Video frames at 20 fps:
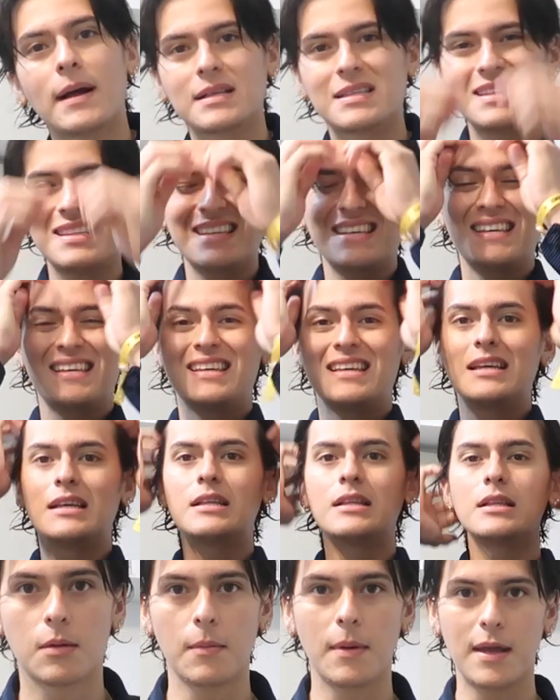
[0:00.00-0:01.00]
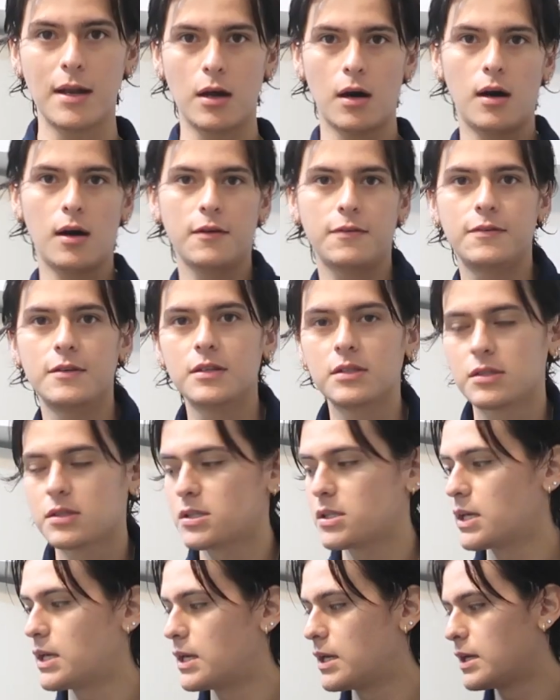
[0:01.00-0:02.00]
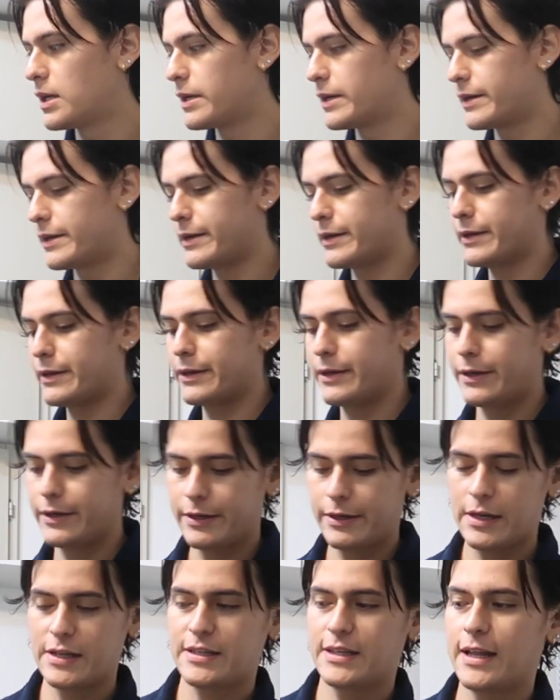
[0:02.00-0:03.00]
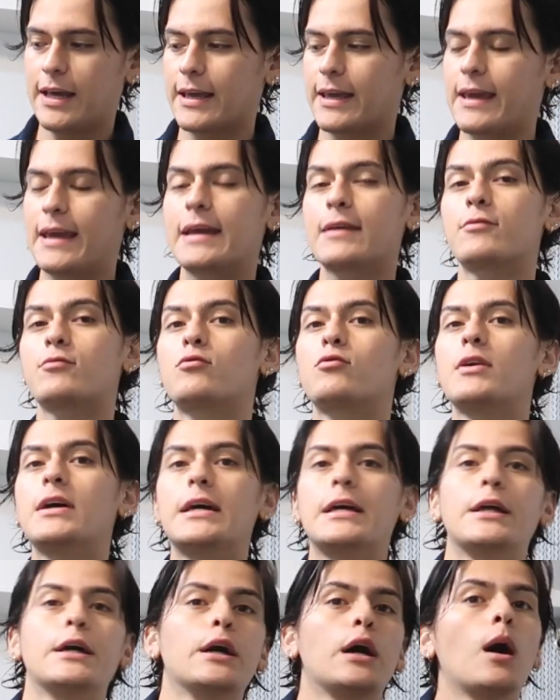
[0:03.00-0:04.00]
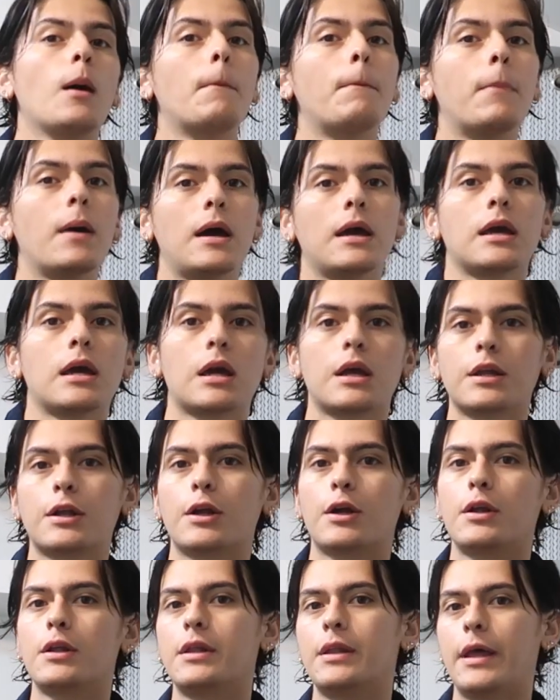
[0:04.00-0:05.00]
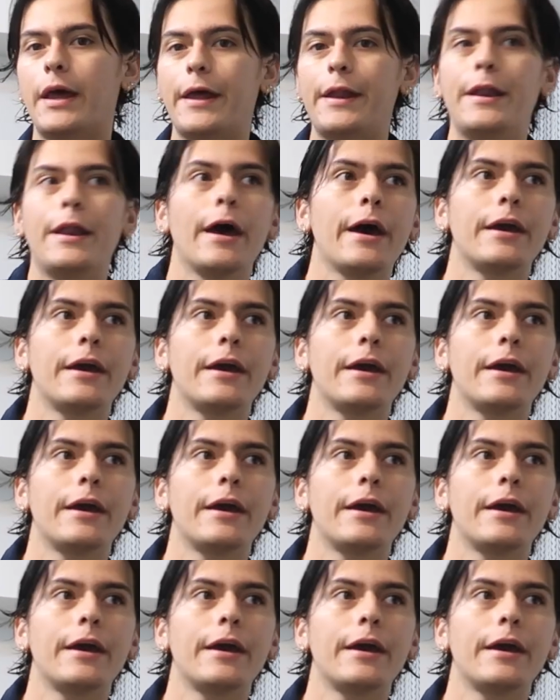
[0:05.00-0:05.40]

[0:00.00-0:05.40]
back to the, the main office and mentioned I can't rent a bike during